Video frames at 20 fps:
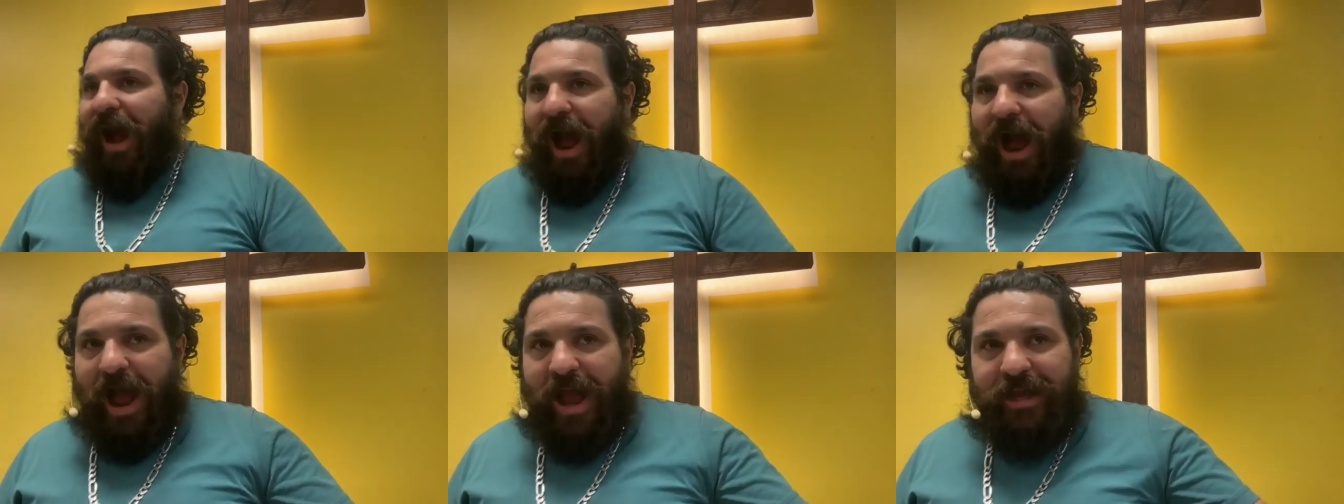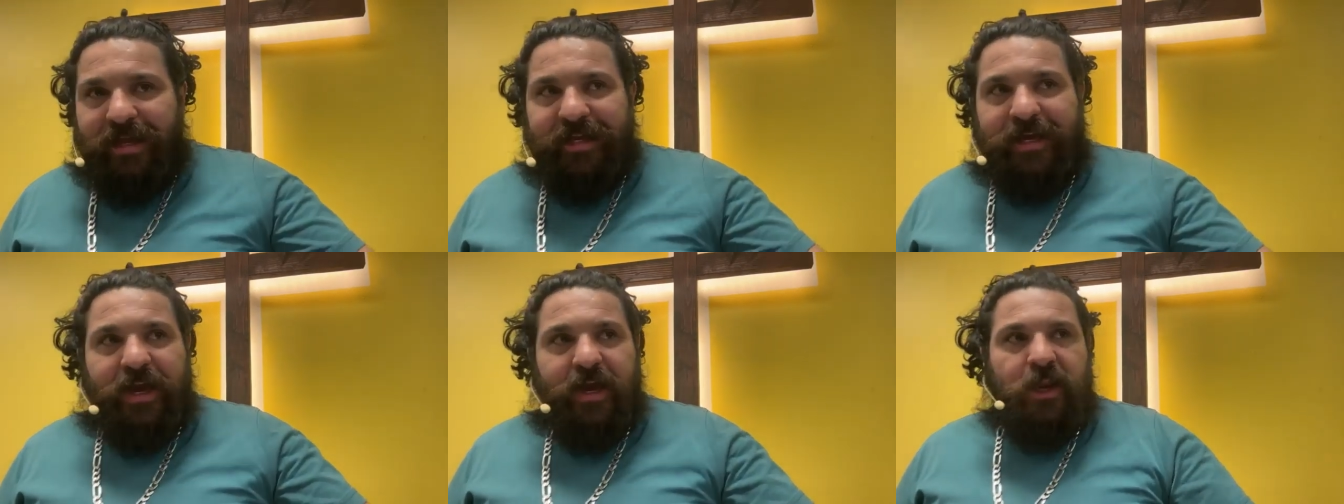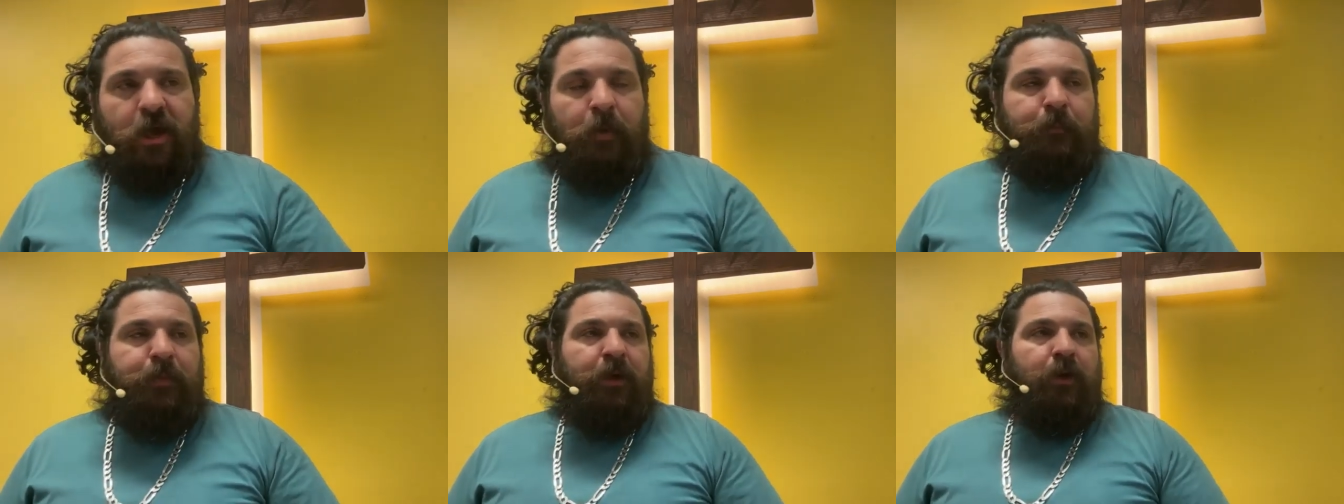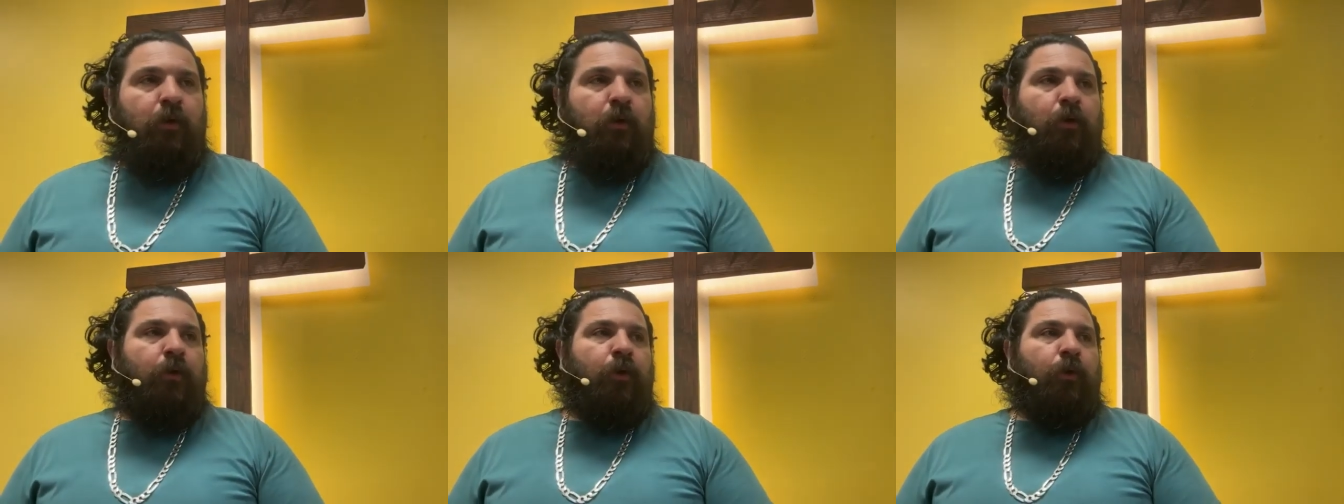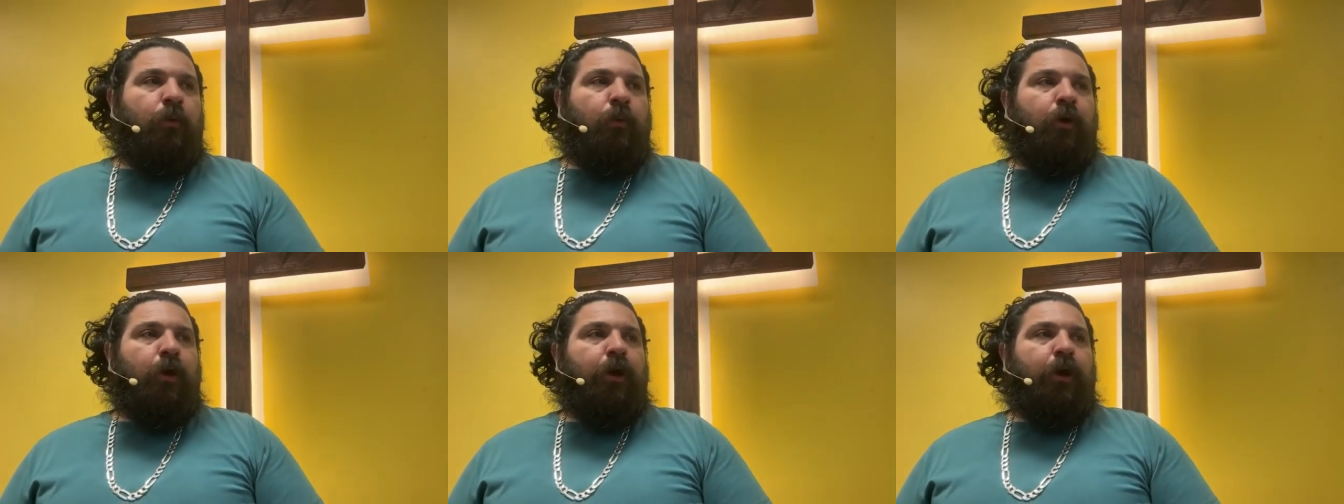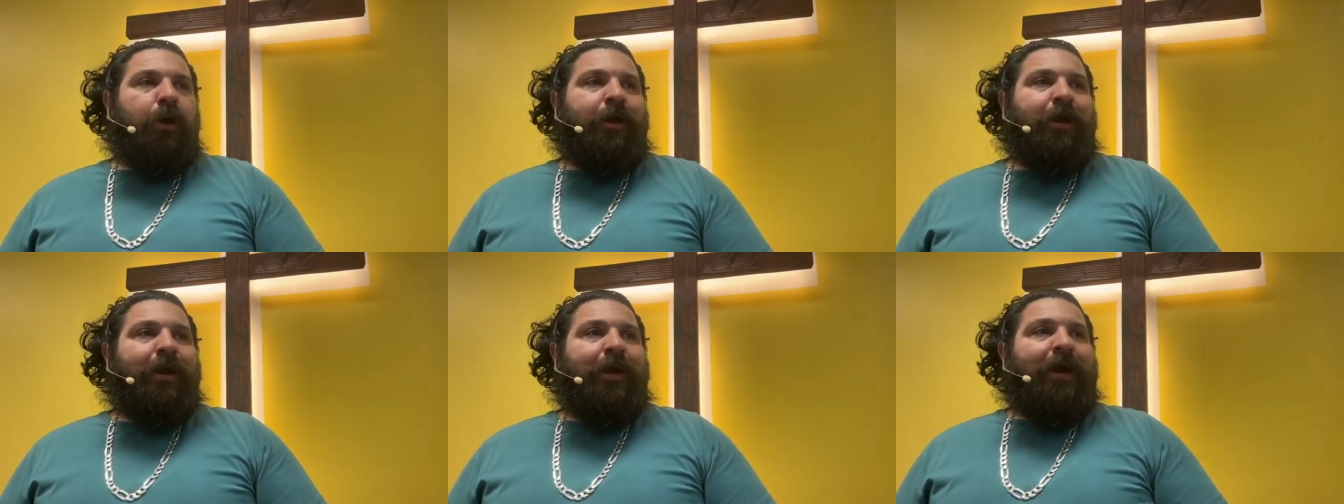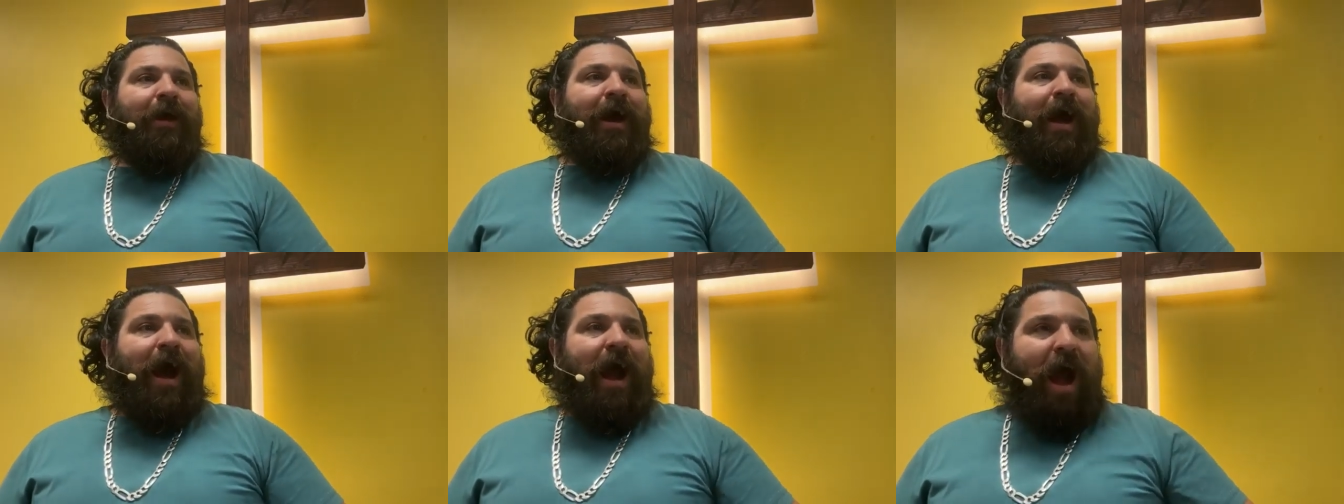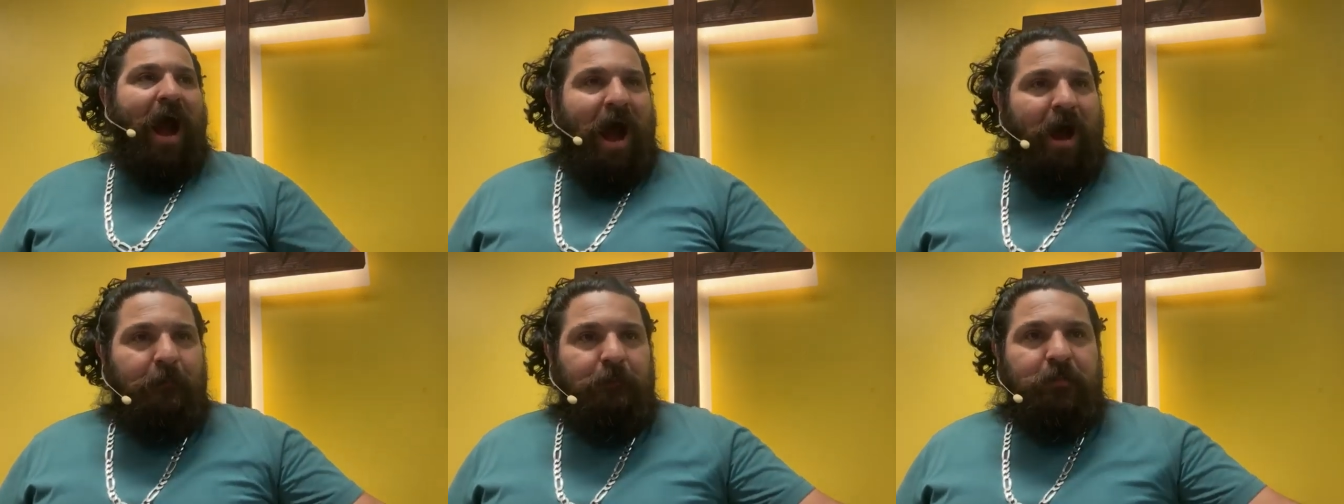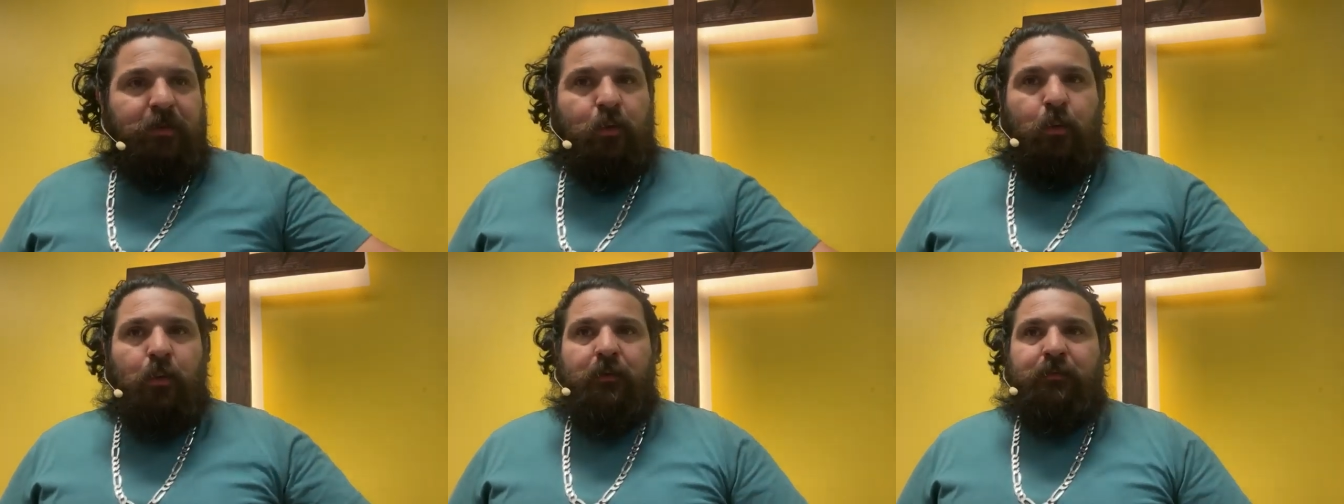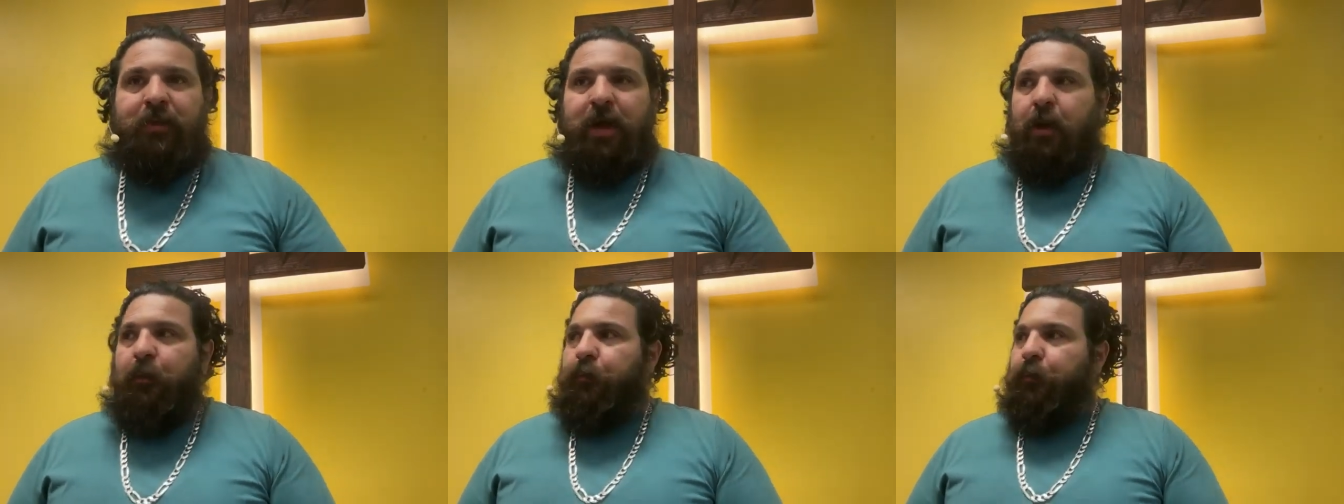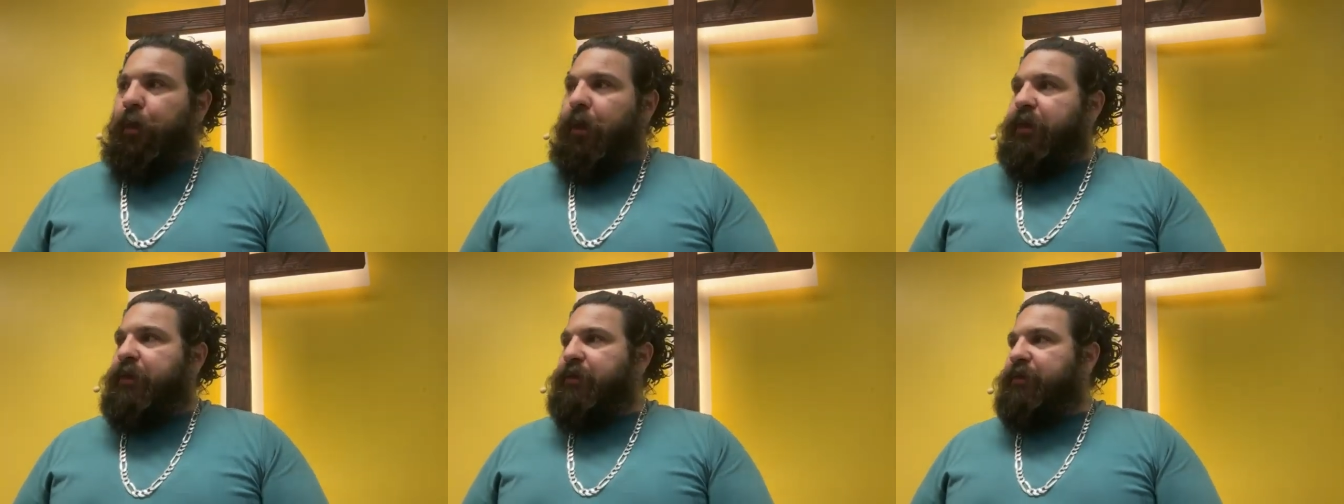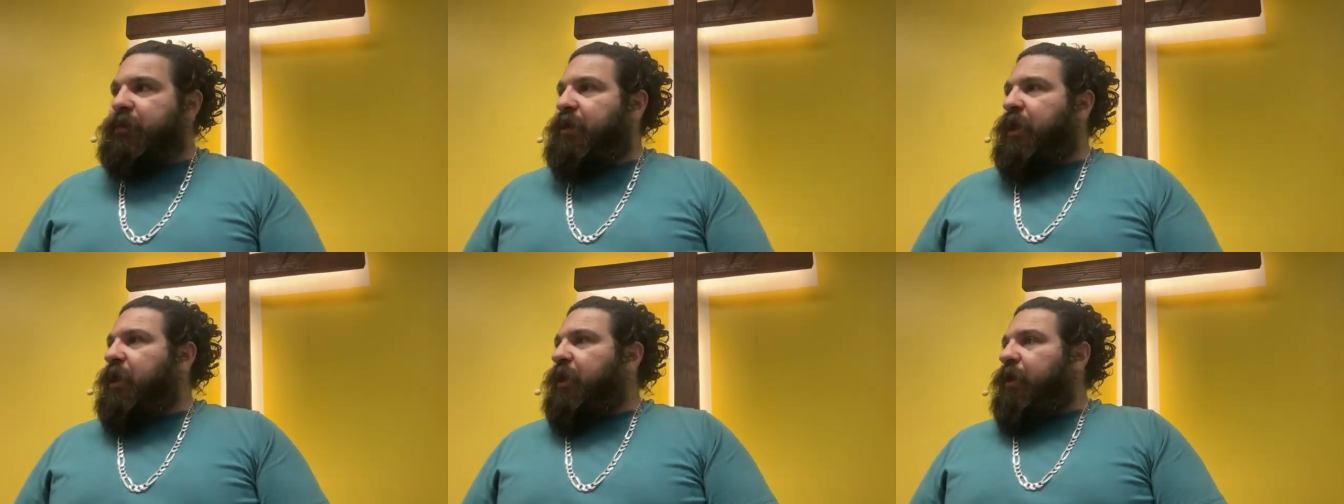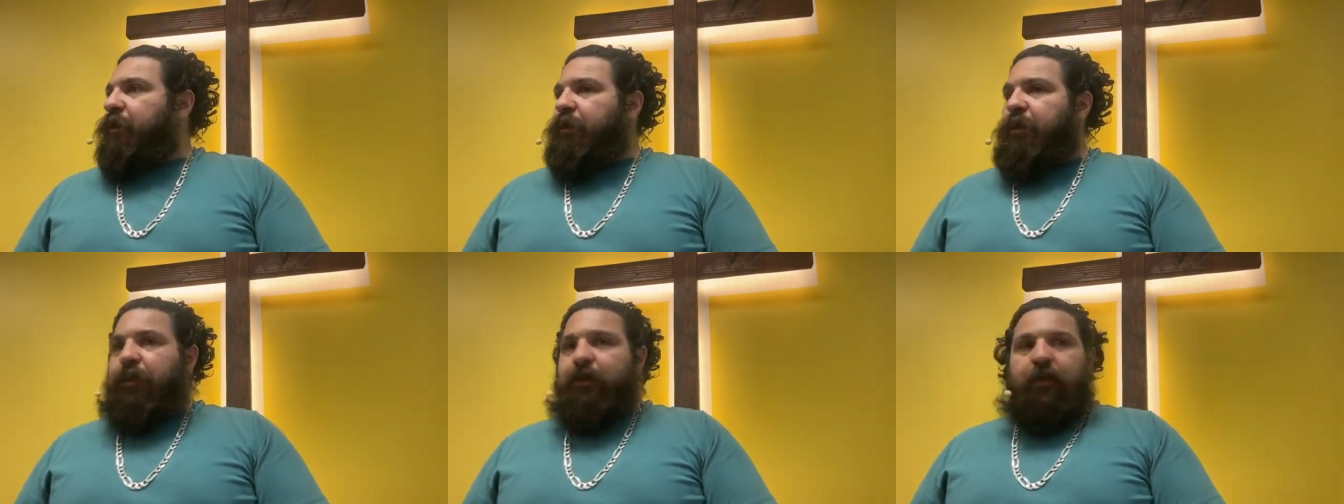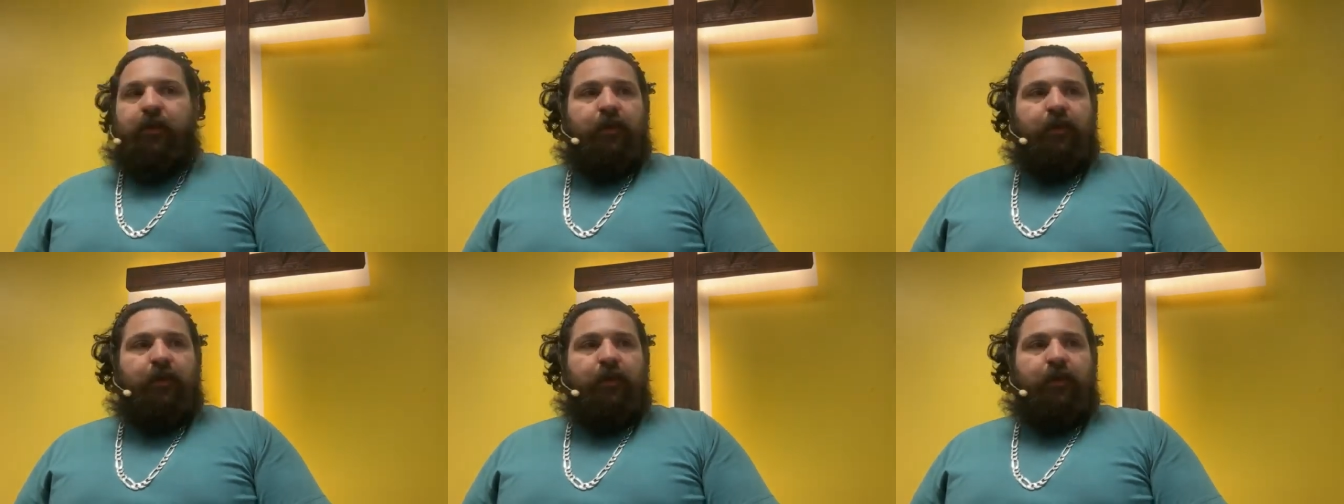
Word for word: I get up and go to work. I'm the one that runs the,